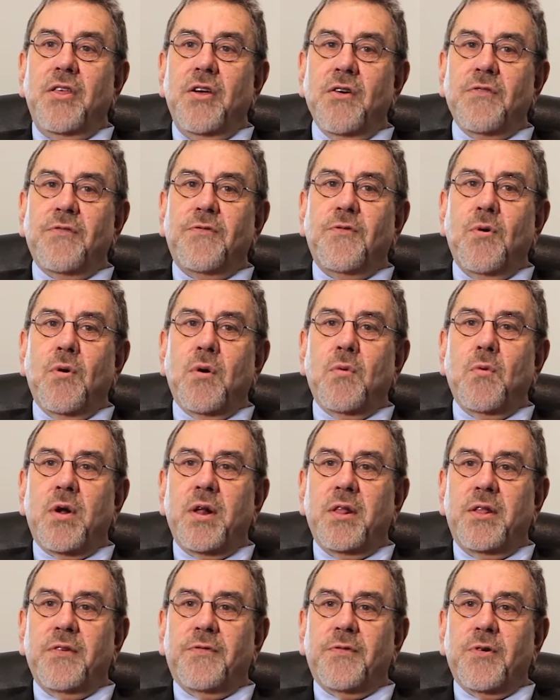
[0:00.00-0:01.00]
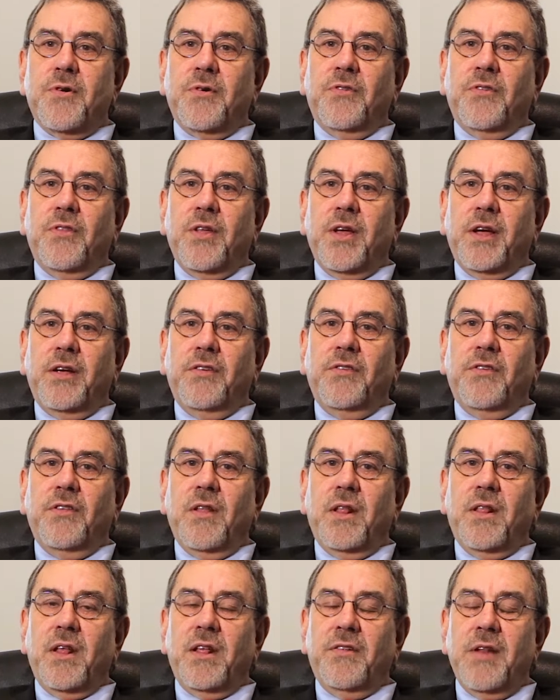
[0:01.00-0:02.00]
Therefore, one of the first things,
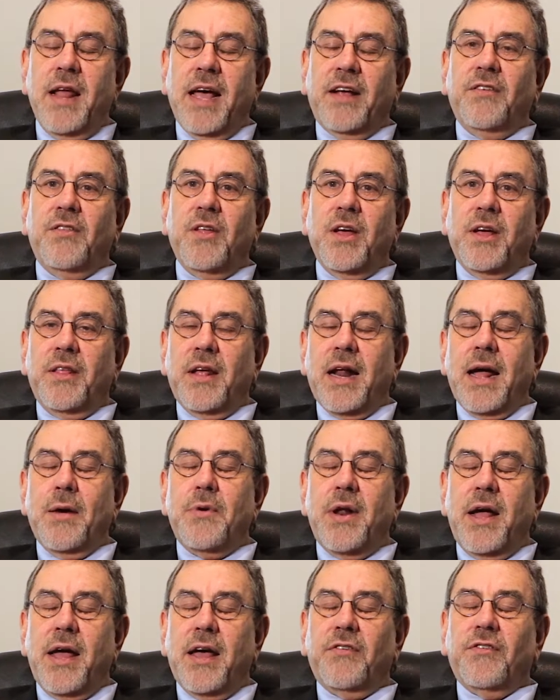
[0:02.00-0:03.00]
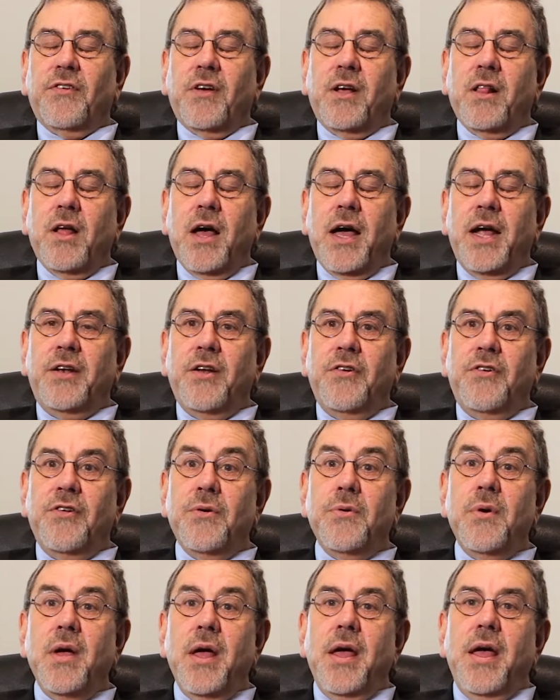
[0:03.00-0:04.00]
this next thing that I would ask a client to
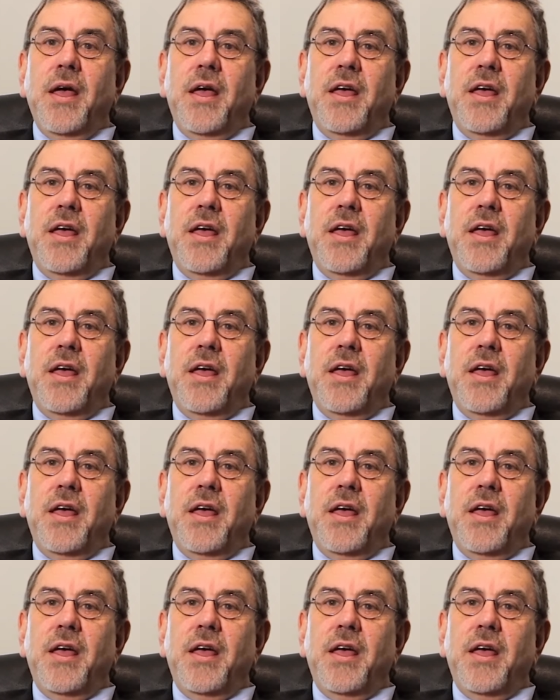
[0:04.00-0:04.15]
do,